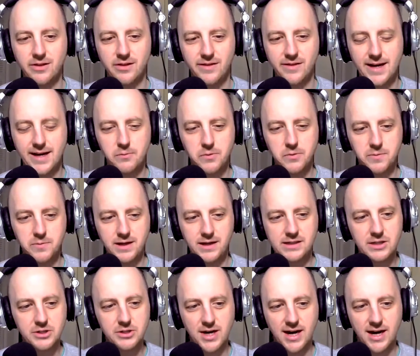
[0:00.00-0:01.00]
the line would be
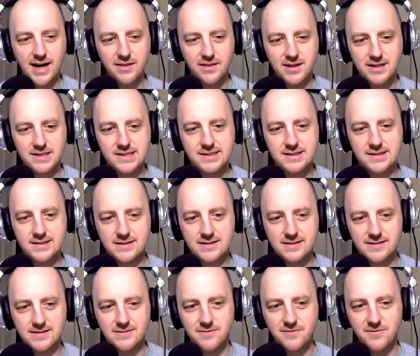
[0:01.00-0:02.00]
to try this
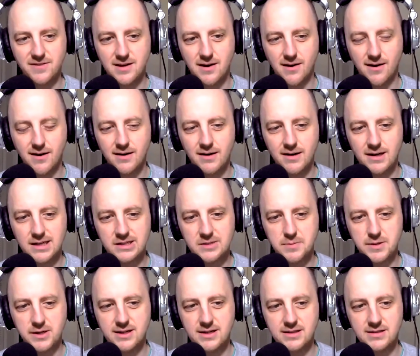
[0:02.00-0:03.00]
VR
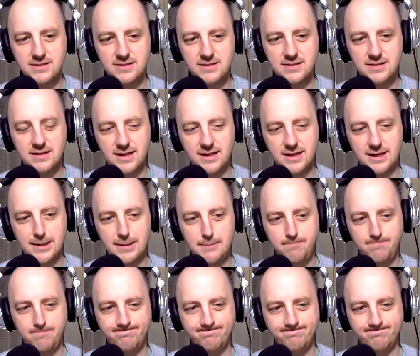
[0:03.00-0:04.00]
experience,
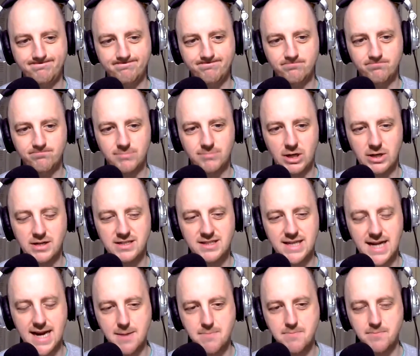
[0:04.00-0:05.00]
hard to
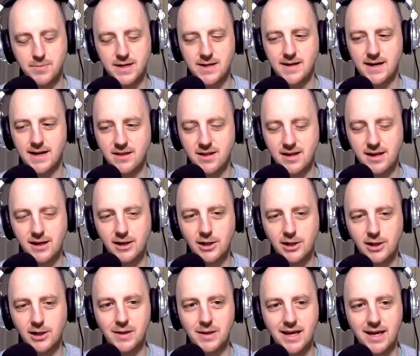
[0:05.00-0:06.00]
say, but I think it
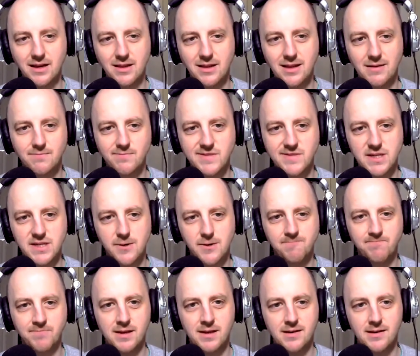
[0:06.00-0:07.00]
could be lengthy,
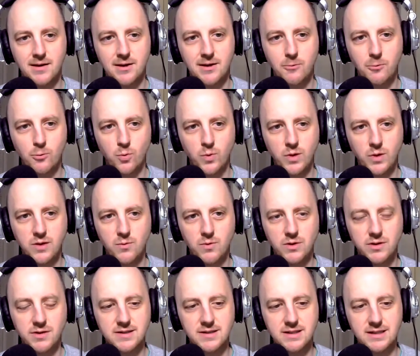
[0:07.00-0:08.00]
so we
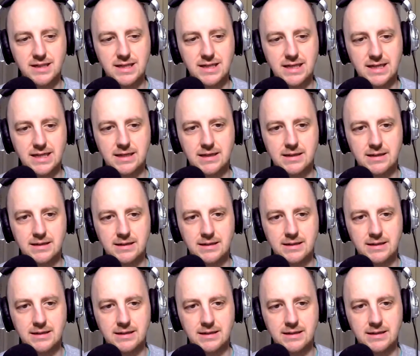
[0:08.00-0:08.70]
will see.